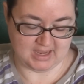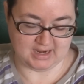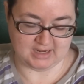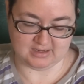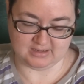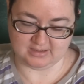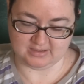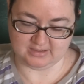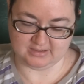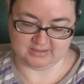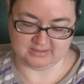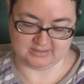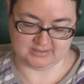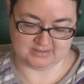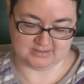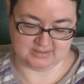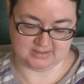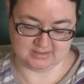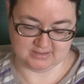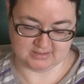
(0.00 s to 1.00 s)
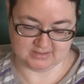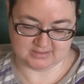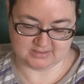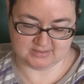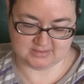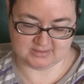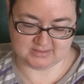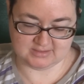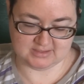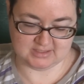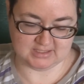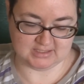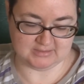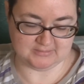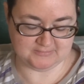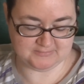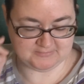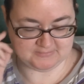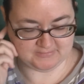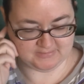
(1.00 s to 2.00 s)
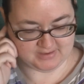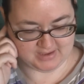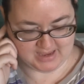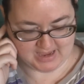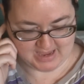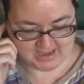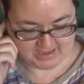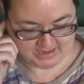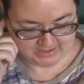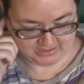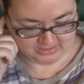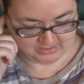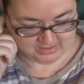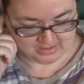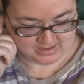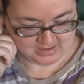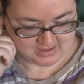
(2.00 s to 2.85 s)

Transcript: Ada is stiff and